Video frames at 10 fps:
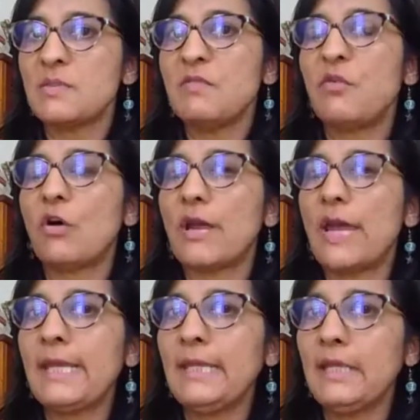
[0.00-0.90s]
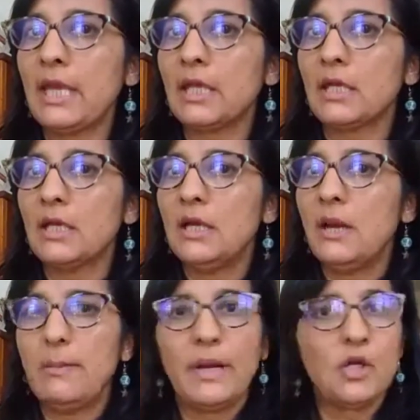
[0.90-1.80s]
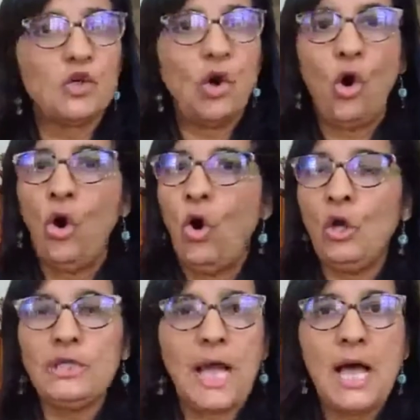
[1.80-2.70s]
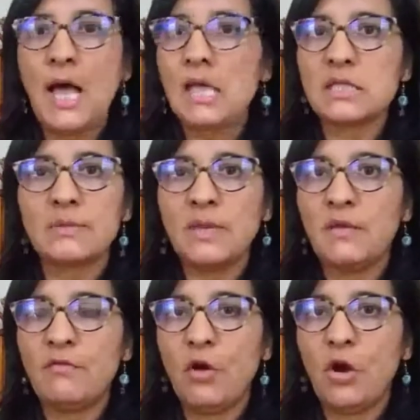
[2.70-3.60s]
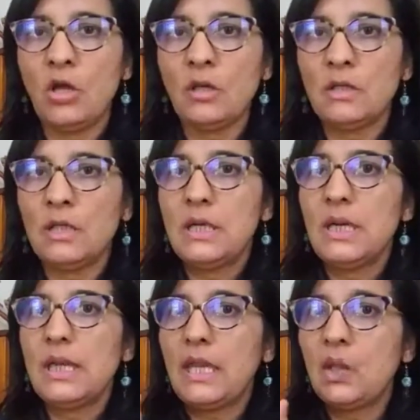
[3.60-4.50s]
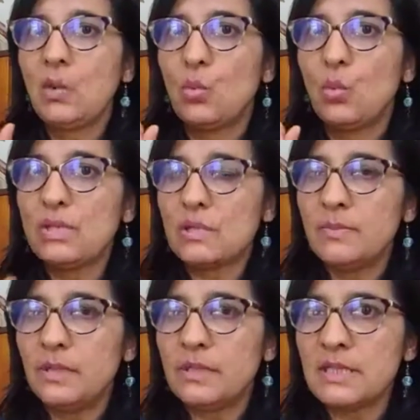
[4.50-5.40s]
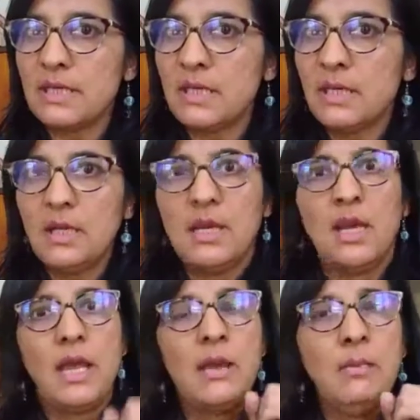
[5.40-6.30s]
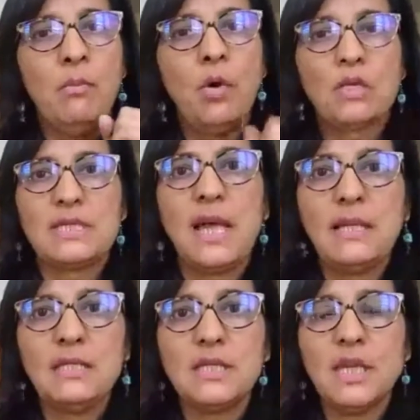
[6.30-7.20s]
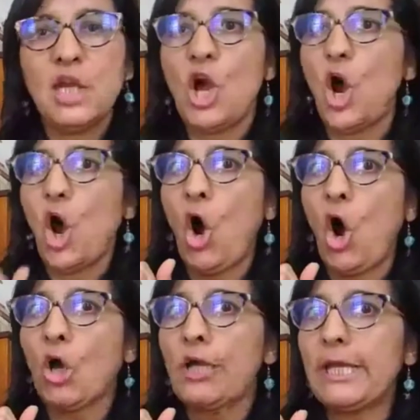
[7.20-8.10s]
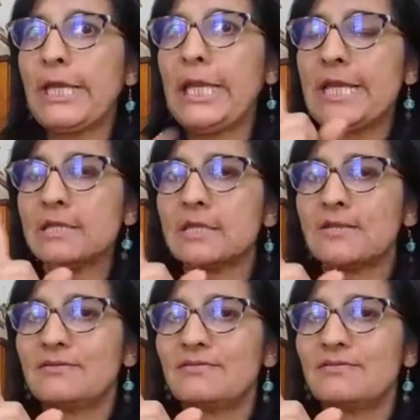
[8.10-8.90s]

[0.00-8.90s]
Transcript: me for anything, but don't ask me for invisibility, immortality, or idlis."